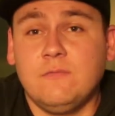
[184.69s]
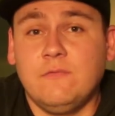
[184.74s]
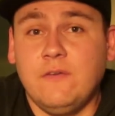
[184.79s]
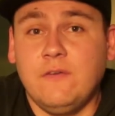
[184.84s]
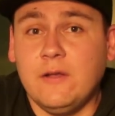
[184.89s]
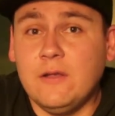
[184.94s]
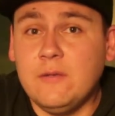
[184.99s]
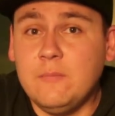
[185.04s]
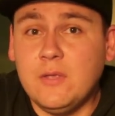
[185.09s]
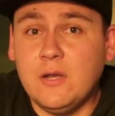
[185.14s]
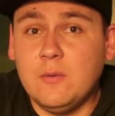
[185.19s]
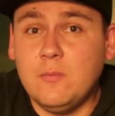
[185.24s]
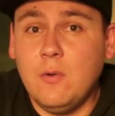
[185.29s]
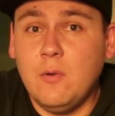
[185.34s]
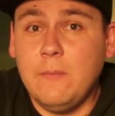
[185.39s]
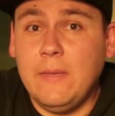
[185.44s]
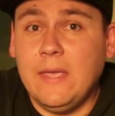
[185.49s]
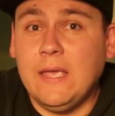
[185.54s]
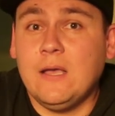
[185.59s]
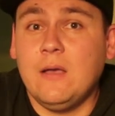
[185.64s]
very minimal
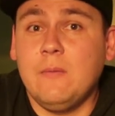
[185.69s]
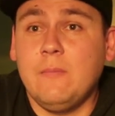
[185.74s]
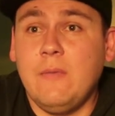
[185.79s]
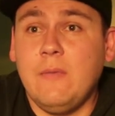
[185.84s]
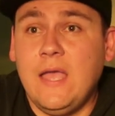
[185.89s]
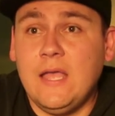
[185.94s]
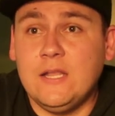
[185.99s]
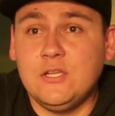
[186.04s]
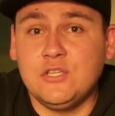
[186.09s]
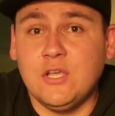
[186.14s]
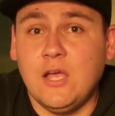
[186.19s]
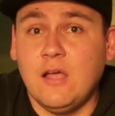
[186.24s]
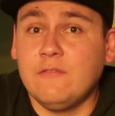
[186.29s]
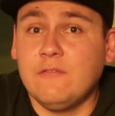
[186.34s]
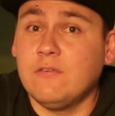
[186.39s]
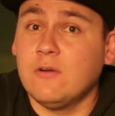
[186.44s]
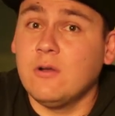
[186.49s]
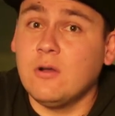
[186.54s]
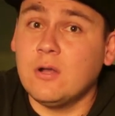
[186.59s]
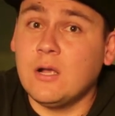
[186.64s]
makeup headshot
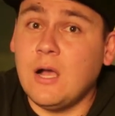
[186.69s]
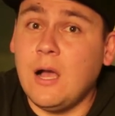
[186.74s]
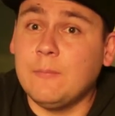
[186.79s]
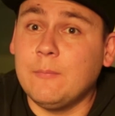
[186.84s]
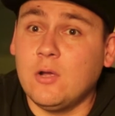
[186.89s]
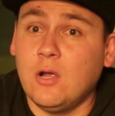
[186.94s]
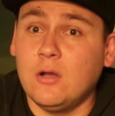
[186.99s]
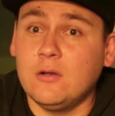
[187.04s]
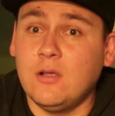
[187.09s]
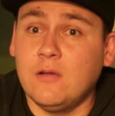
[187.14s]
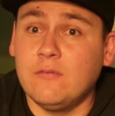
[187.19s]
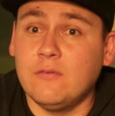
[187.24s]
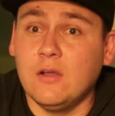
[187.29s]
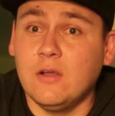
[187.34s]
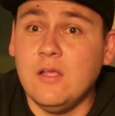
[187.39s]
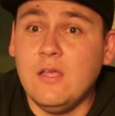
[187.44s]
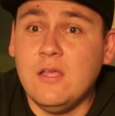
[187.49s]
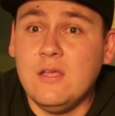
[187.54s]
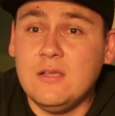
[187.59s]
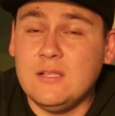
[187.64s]
for her comp card cover.